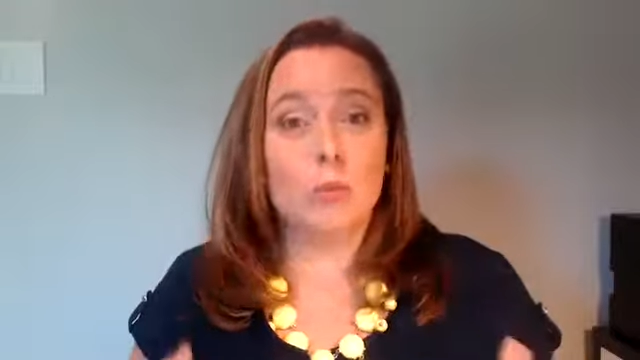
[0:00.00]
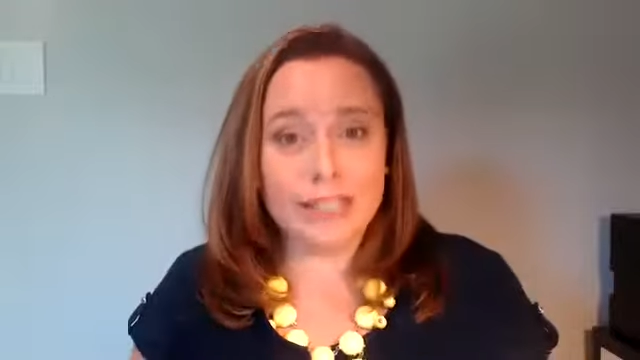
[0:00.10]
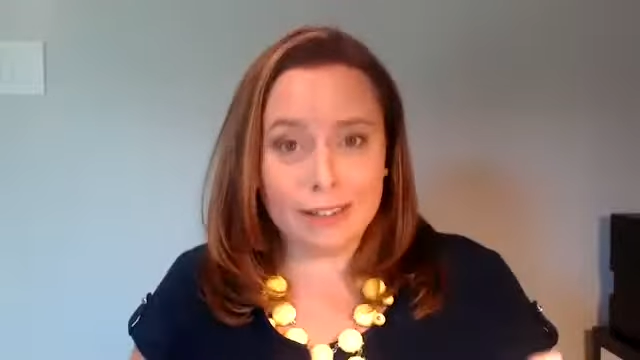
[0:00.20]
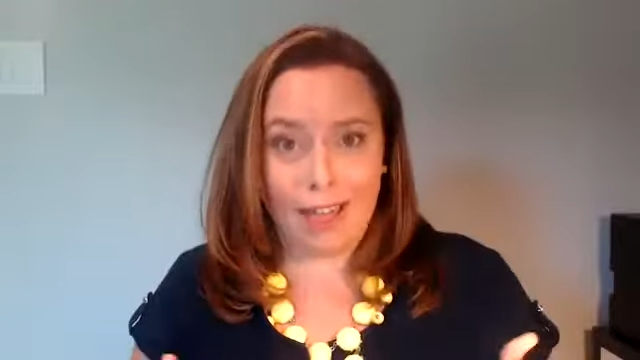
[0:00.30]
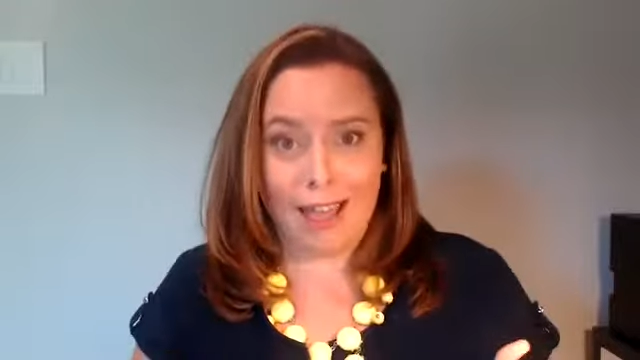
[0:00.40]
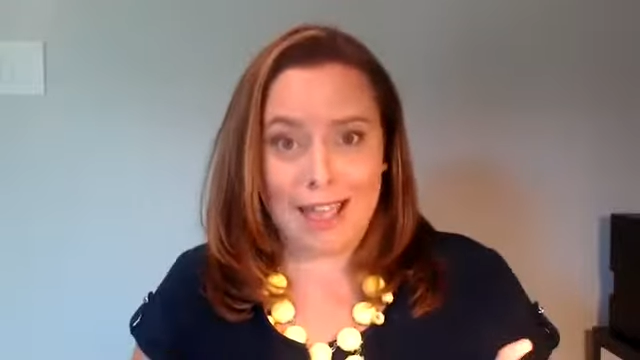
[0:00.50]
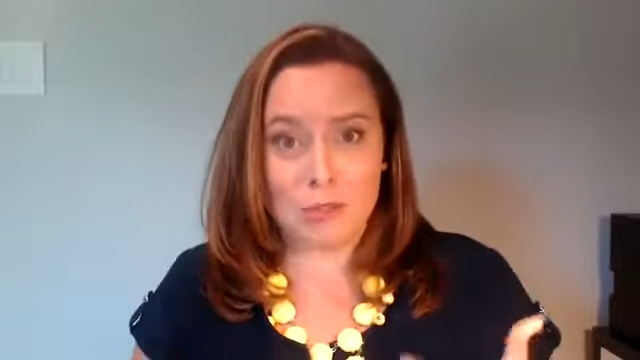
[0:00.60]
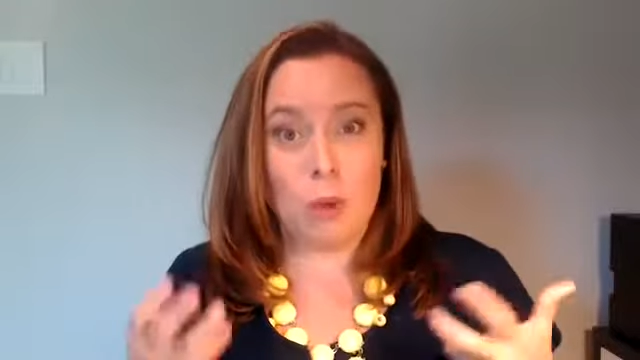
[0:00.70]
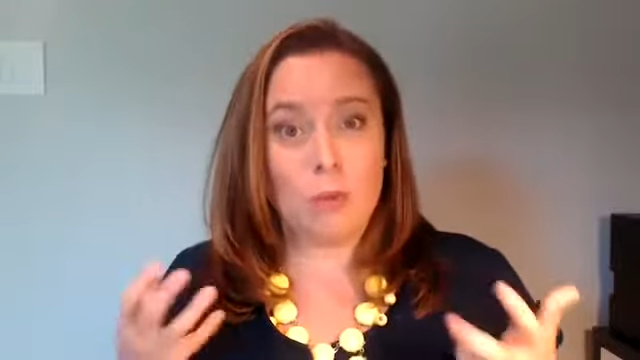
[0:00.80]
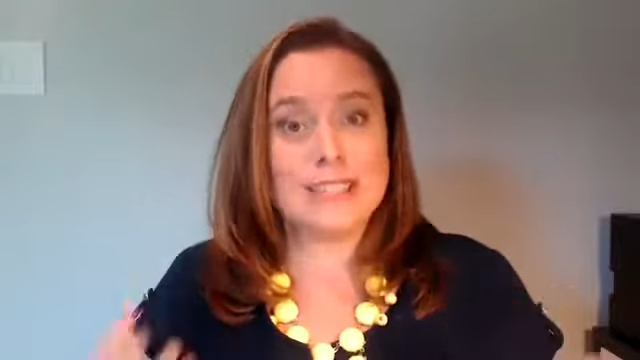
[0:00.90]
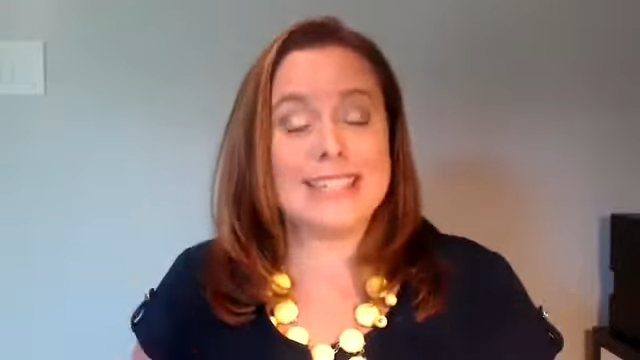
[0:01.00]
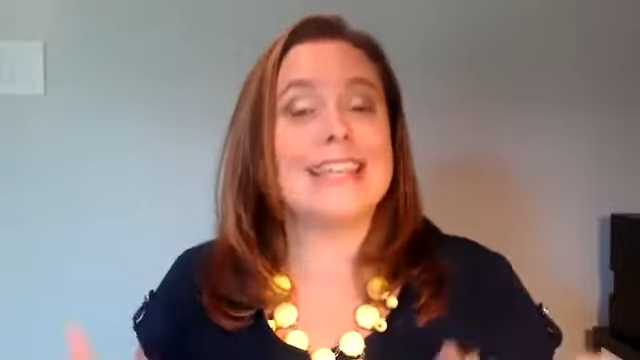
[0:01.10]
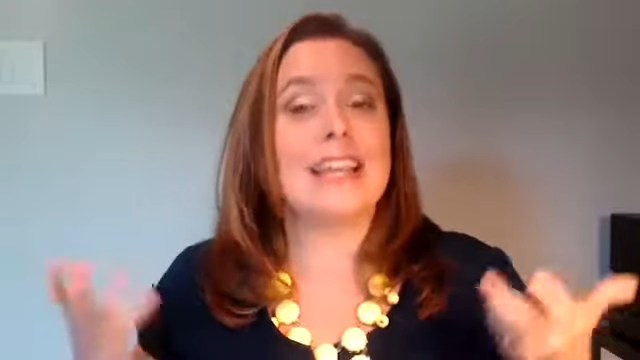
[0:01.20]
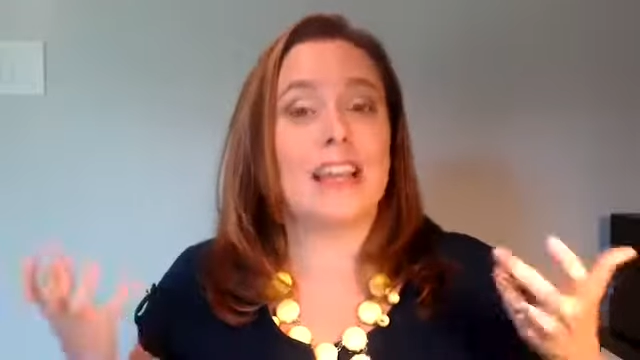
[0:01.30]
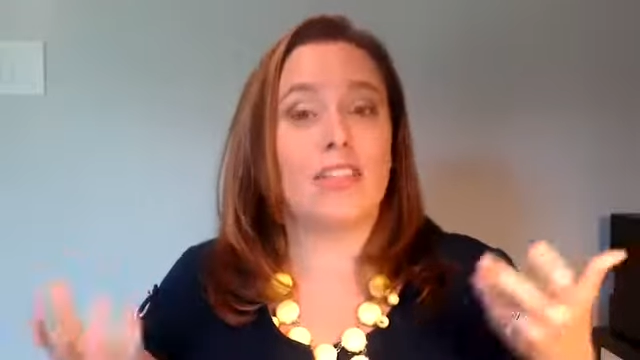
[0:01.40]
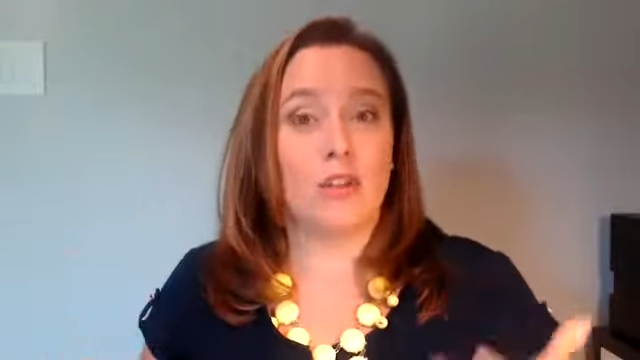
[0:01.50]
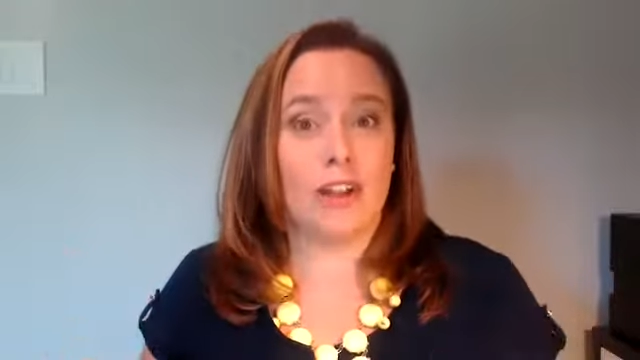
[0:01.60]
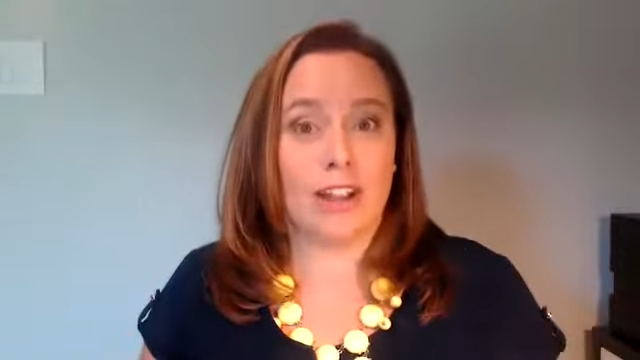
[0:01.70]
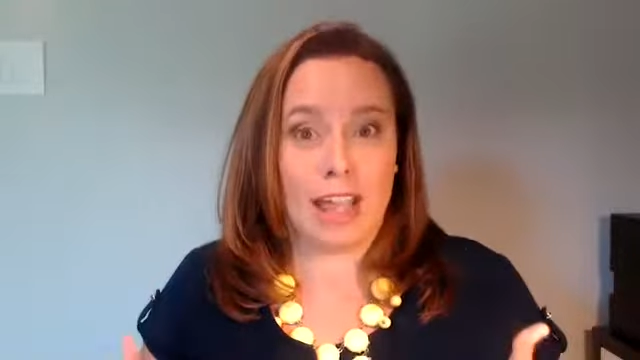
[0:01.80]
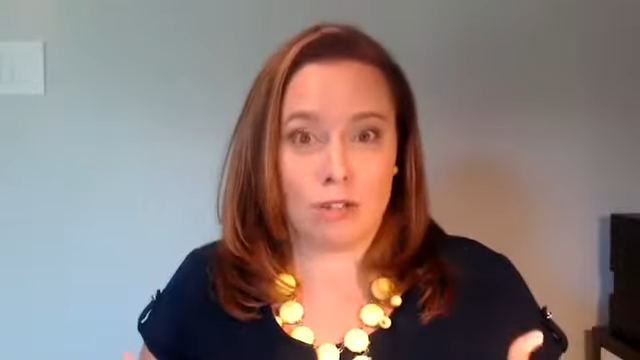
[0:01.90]
realize what was sitting in
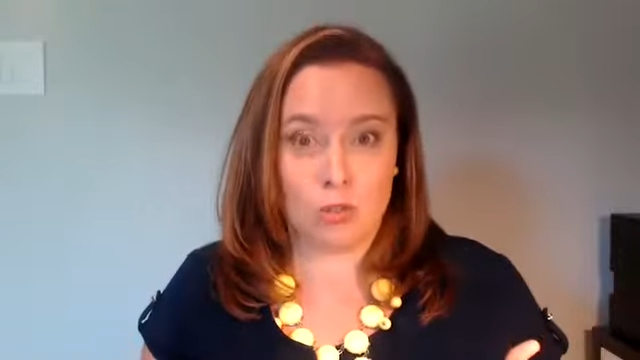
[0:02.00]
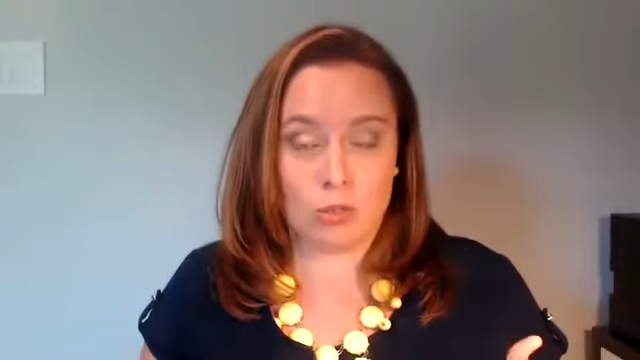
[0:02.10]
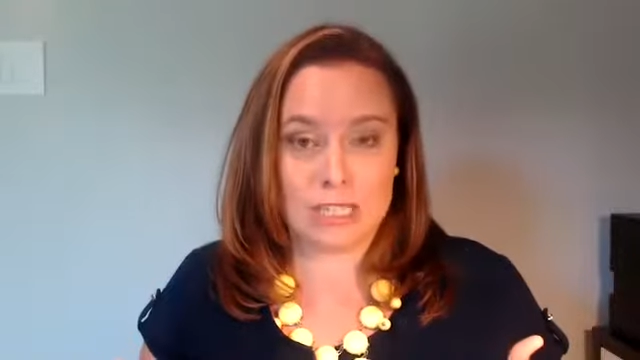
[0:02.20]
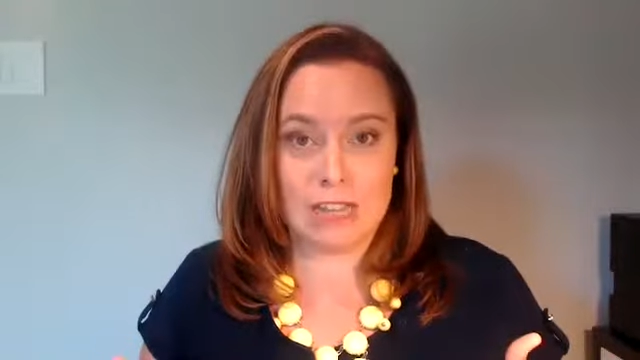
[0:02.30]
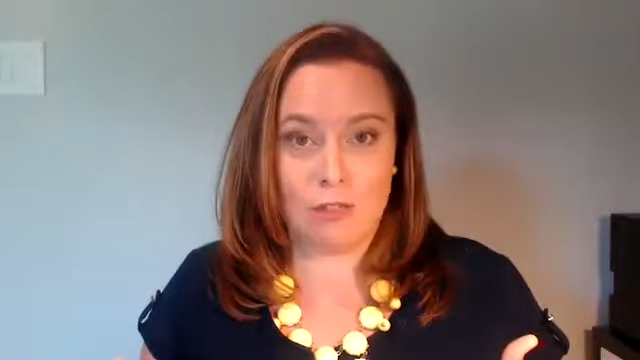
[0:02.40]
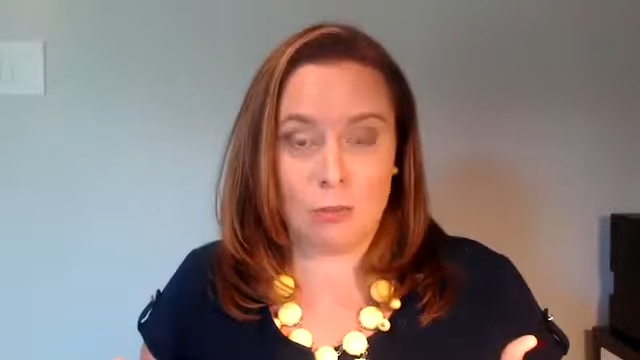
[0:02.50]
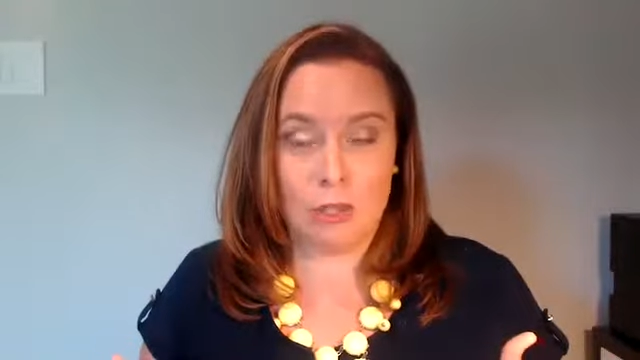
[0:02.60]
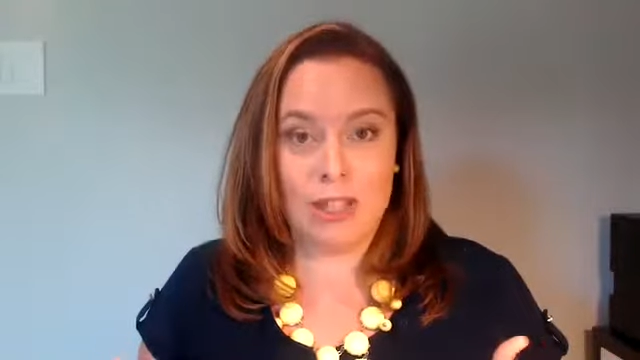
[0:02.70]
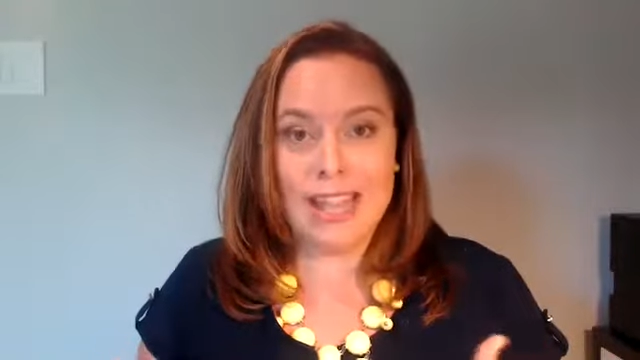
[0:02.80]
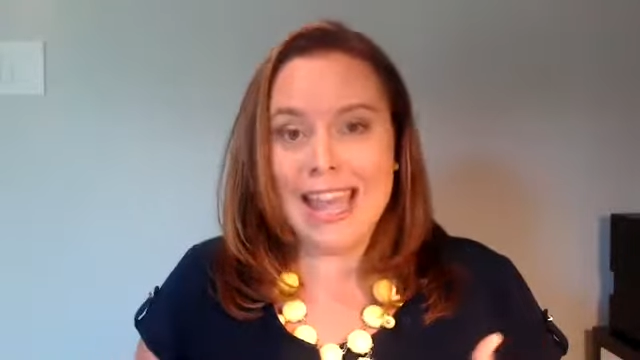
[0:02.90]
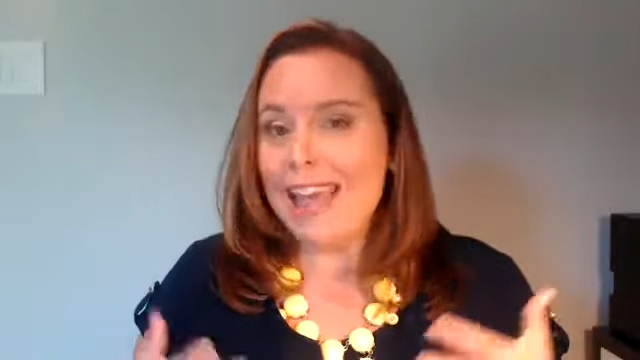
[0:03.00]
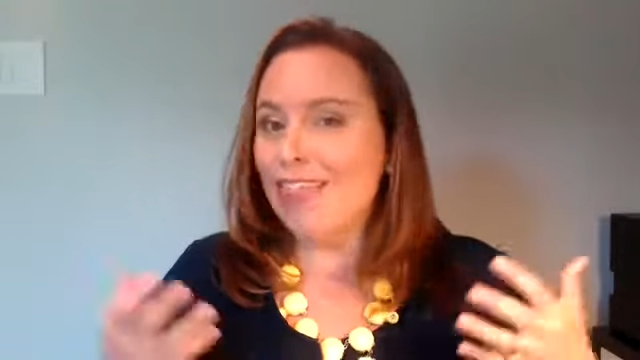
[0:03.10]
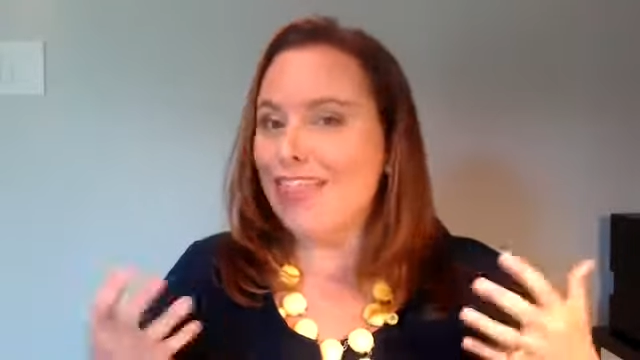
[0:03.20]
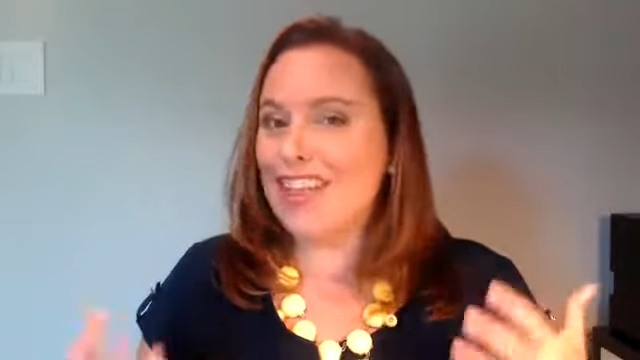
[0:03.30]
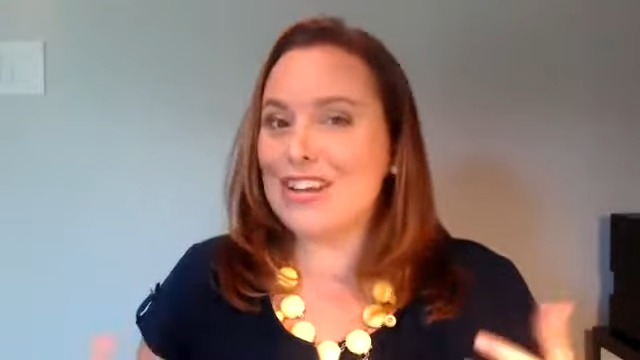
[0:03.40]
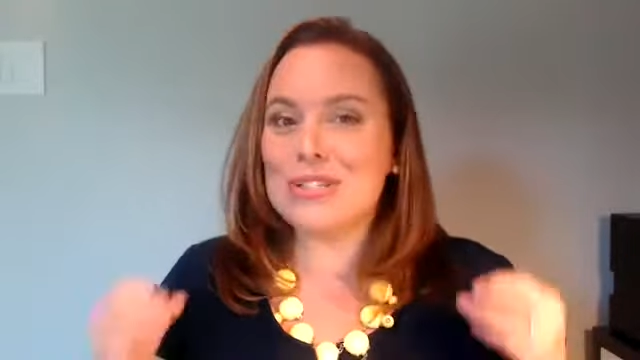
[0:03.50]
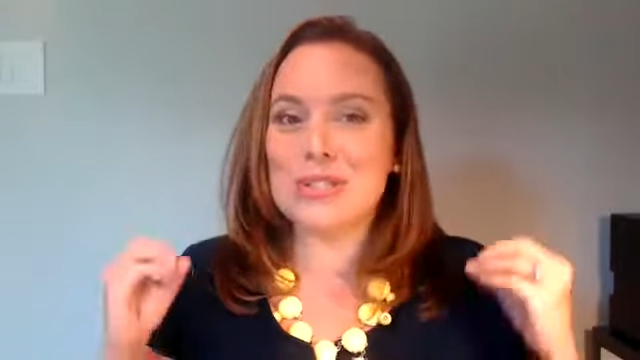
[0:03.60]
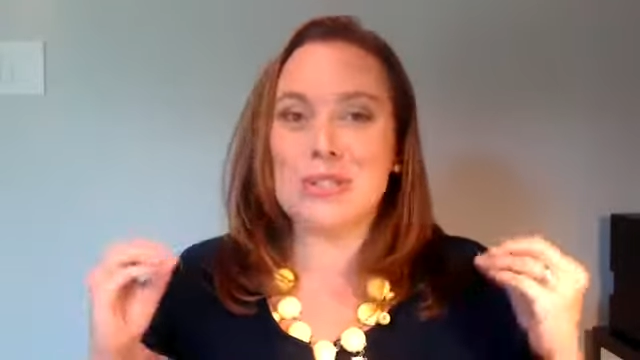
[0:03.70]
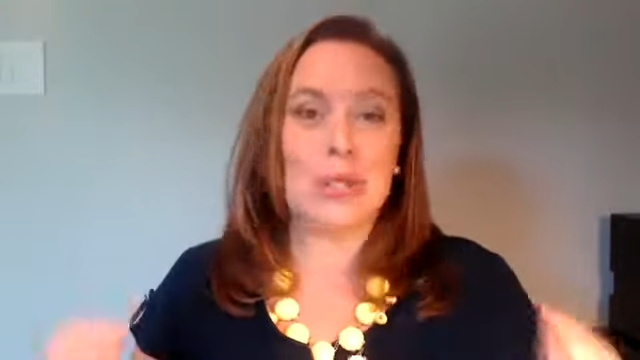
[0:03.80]
their accounts receivable. There's